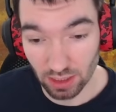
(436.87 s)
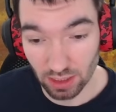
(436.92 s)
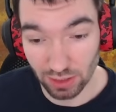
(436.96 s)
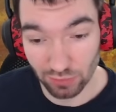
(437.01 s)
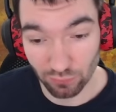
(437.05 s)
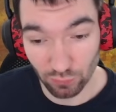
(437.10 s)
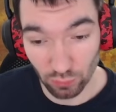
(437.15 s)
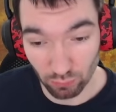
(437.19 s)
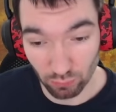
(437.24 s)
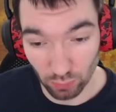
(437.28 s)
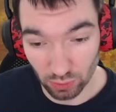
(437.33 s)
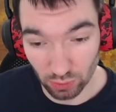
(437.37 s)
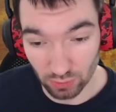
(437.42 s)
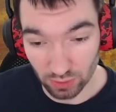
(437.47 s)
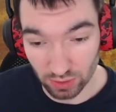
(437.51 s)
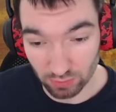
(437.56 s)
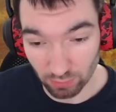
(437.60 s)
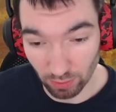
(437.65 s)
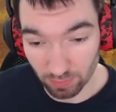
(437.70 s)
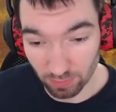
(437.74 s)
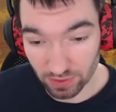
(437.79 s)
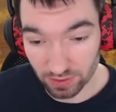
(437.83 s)
If you want to
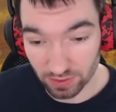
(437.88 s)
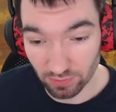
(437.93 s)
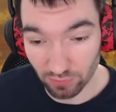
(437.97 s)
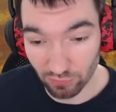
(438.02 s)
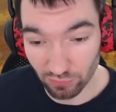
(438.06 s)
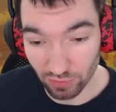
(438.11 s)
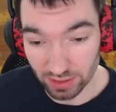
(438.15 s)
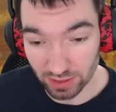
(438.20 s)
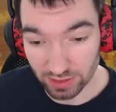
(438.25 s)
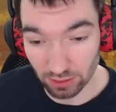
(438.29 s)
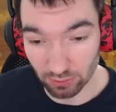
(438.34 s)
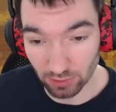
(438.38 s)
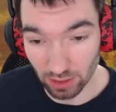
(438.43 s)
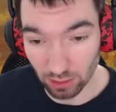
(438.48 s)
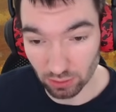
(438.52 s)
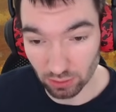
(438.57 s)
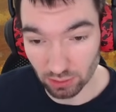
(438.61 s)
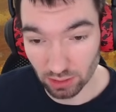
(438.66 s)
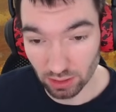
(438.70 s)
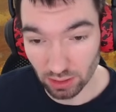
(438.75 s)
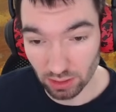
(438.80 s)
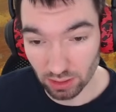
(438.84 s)
swap things
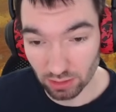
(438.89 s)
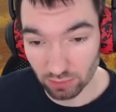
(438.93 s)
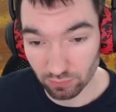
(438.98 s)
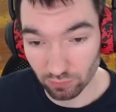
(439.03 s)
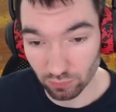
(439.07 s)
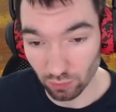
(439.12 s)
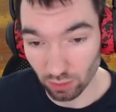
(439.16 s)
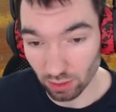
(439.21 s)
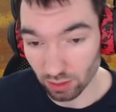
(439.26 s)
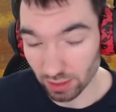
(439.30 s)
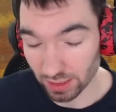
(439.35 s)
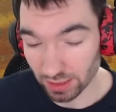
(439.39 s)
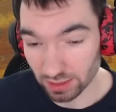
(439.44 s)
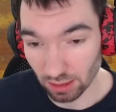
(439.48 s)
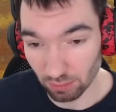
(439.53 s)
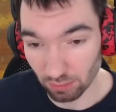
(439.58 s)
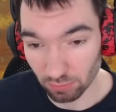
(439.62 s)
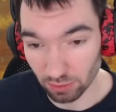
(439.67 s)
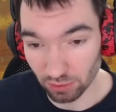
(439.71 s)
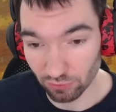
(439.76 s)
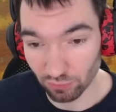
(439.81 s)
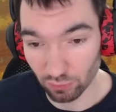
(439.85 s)
around, for
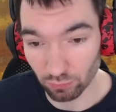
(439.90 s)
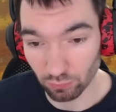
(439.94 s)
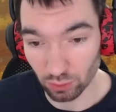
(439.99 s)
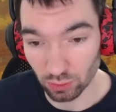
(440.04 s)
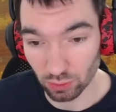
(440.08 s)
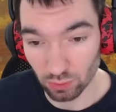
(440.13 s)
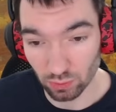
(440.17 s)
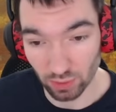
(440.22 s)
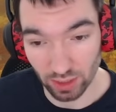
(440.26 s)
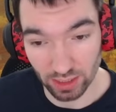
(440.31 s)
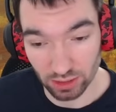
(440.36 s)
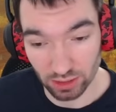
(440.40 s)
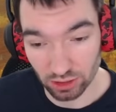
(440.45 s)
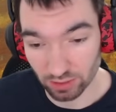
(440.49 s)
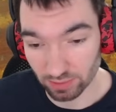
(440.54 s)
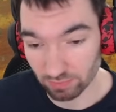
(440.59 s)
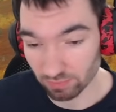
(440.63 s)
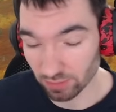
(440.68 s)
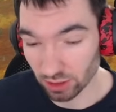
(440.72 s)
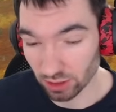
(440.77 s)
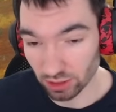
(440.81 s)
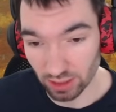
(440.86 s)
example, if you want to
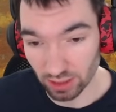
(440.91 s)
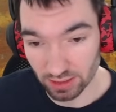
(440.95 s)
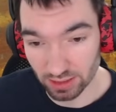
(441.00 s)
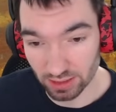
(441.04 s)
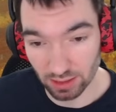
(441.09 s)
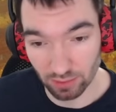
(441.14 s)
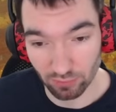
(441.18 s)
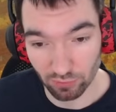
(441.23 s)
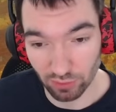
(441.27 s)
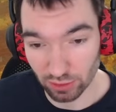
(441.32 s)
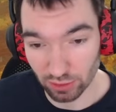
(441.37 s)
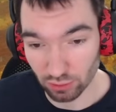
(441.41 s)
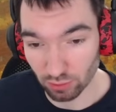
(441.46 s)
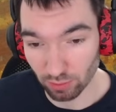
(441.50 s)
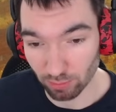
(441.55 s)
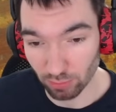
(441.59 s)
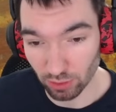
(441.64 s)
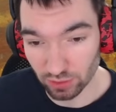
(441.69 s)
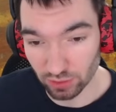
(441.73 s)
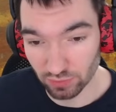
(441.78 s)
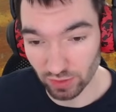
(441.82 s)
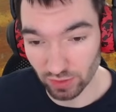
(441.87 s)
adjust something to a
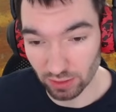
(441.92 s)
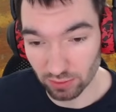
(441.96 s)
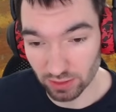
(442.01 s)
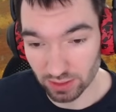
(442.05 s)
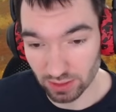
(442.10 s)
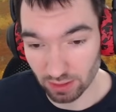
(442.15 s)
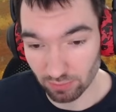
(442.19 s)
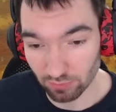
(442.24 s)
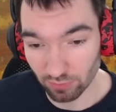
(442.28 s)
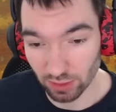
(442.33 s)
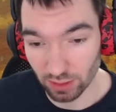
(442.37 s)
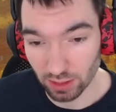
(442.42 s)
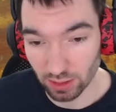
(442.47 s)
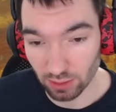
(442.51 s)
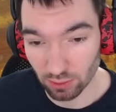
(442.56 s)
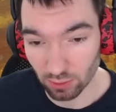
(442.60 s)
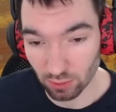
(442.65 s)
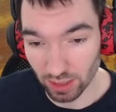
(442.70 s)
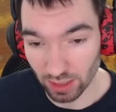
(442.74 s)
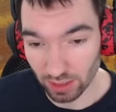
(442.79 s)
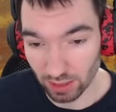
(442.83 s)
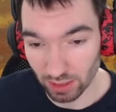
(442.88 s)
boss fight or something,
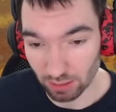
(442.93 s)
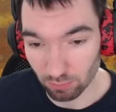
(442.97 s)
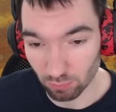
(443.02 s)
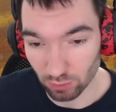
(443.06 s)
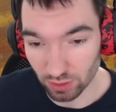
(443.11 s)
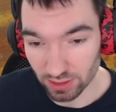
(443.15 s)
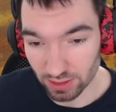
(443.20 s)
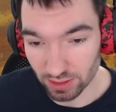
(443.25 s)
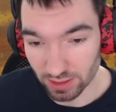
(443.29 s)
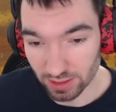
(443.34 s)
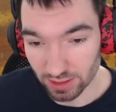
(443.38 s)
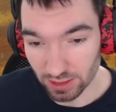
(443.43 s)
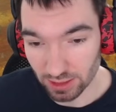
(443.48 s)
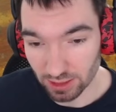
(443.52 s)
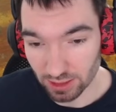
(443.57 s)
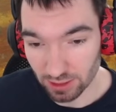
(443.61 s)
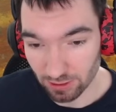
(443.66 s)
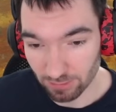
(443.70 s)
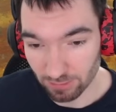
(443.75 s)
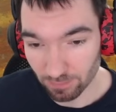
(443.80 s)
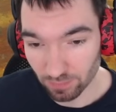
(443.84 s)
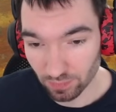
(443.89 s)
you can get more CC
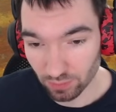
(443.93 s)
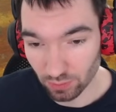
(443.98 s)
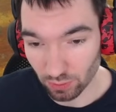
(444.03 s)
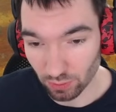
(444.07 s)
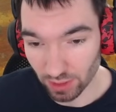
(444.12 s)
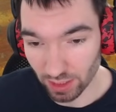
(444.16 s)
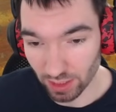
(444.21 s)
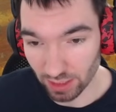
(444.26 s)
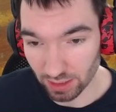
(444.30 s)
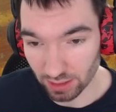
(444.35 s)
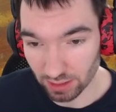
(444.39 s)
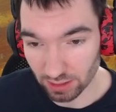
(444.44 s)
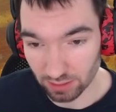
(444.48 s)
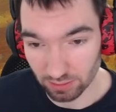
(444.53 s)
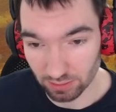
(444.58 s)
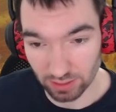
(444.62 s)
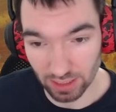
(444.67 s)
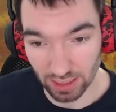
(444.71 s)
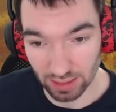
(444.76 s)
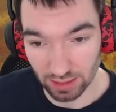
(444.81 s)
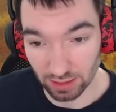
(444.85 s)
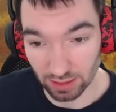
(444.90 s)
here. You can
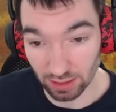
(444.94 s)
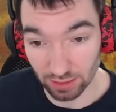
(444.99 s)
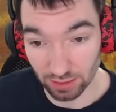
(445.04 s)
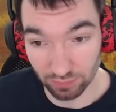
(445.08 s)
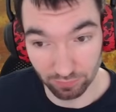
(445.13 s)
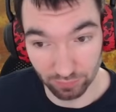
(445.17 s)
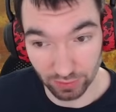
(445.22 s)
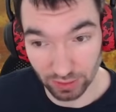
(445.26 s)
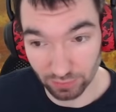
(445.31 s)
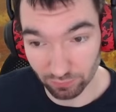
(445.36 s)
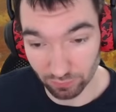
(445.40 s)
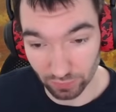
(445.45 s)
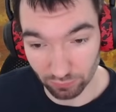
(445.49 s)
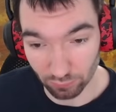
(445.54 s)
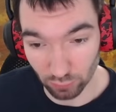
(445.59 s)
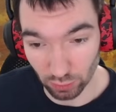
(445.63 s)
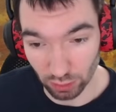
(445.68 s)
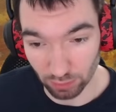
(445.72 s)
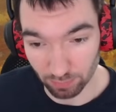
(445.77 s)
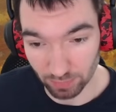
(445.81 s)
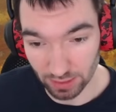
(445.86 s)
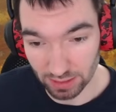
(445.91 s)
get even
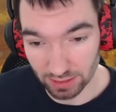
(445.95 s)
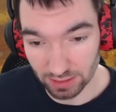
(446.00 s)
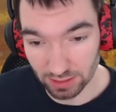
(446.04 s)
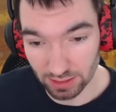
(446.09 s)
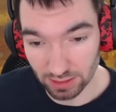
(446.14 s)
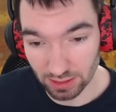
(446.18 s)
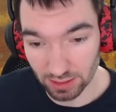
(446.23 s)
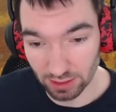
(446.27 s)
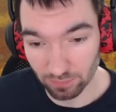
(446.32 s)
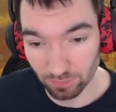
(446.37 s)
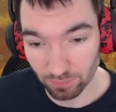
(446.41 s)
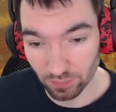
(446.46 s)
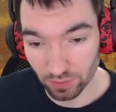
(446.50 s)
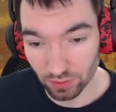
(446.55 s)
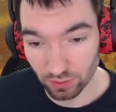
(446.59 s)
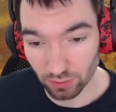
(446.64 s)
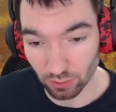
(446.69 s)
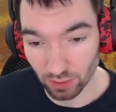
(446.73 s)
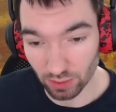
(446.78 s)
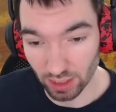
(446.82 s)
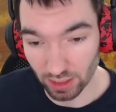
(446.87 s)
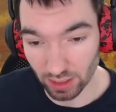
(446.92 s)
invulnerability here.
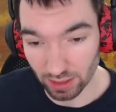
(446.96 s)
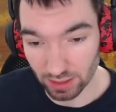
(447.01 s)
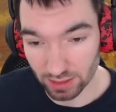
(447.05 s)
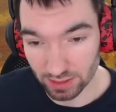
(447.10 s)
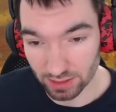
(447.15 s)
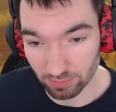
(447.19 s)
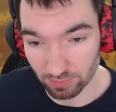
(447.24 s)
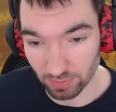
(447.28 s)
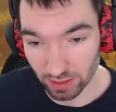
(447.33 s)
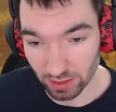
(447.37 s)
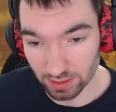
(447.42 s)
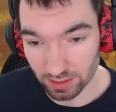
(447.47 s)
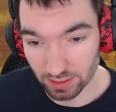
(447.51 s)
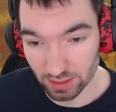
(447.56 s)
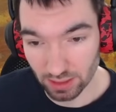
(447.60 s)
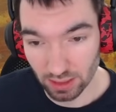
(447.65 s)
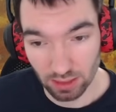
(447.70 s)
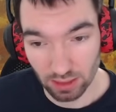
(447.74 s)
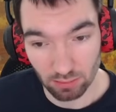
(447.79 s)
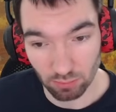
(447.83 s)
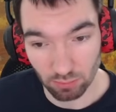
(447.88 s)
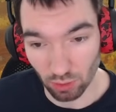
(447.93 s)
You can get some nice
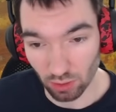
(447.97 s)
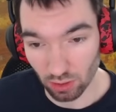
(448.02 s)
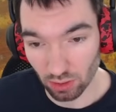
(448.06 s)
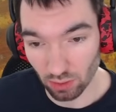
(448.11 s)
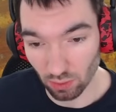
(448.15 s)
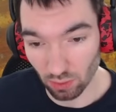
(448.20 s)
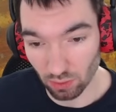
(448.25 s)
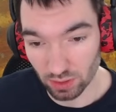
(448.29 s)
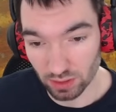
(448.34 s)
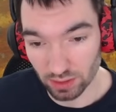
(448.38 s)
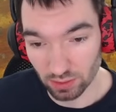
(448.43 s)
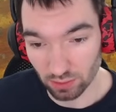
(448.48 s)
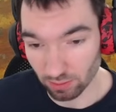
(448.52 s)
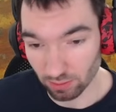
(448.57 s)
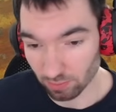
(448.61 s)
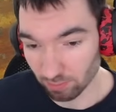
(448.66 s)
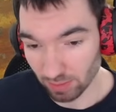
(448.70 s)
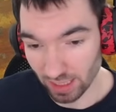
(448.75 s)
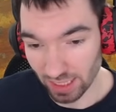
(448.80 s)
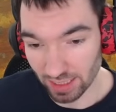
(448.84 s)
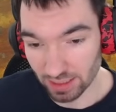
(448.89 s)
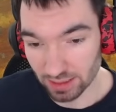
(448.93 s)
more clones or
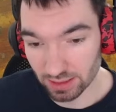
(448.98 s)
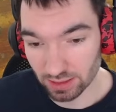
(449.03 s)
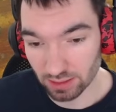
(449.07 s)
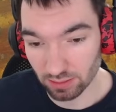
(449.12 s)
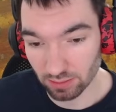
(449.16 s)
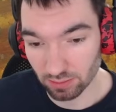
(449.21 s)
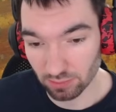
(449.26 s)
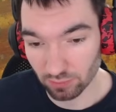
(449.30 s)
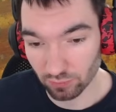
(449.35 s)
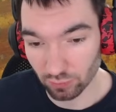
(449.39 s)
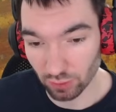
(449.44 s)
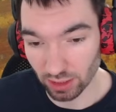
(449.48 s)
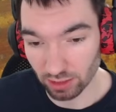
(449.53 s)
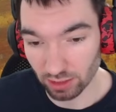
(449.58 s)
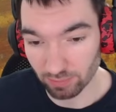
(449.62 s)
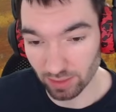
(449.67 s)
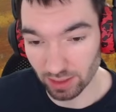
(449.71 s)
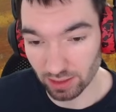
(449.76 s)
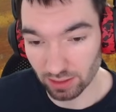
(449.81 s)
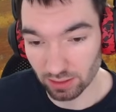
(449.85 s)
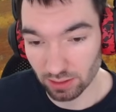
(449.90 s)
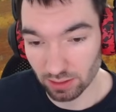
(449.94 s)
blades for that
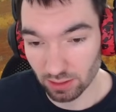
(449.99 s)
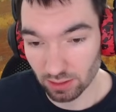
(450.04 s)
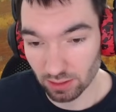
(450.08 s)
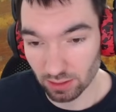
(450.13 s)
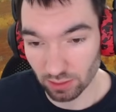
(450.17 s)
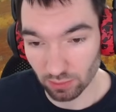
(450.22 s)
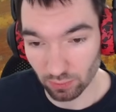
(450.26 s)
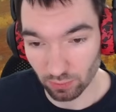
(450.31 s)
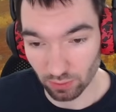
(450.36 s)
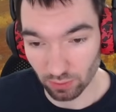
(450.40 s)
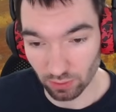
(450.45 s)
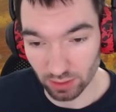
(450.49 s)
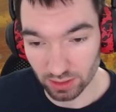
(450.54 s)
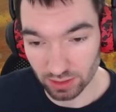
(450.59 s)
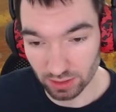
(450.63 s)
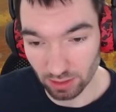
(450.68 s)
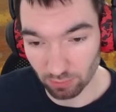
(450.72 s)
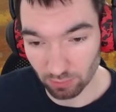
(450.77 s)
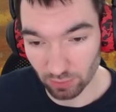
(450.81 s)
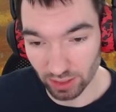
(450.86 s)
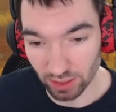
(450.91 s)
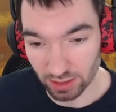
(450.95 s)
matter, or
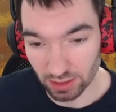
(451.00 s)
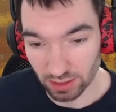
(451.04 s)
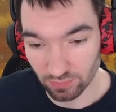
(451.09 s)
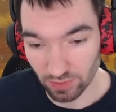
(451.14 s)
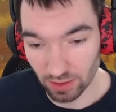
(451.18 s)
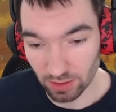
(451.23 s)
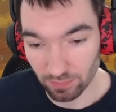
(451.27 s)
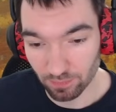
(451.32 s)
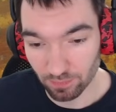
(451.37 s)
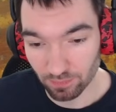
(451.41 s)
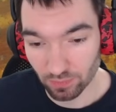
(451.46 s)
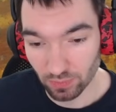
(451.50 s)
stun break as well.